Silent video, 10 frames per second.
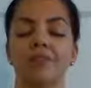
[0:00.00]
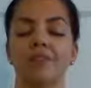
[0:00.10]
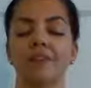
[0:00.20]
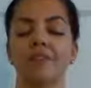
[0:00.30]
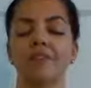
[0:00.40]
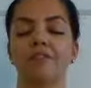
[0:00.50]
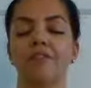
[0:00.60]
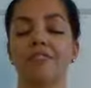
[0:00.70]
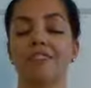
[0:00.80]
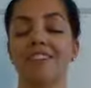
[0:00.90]
If
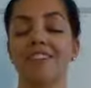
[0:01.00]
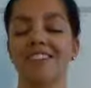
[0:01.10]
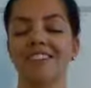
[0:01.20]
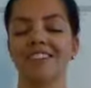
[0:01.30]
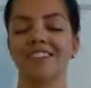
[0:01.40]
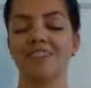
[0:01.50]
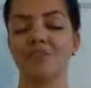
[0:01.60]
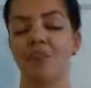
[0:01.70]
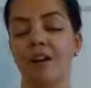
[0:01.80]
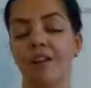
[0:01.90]
your attention
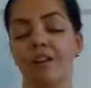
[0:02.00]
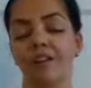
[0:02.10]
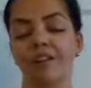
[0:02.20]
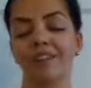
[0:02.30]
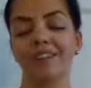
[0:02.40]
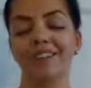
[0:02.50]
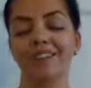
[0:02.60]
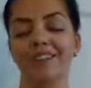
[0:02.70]
has wandered,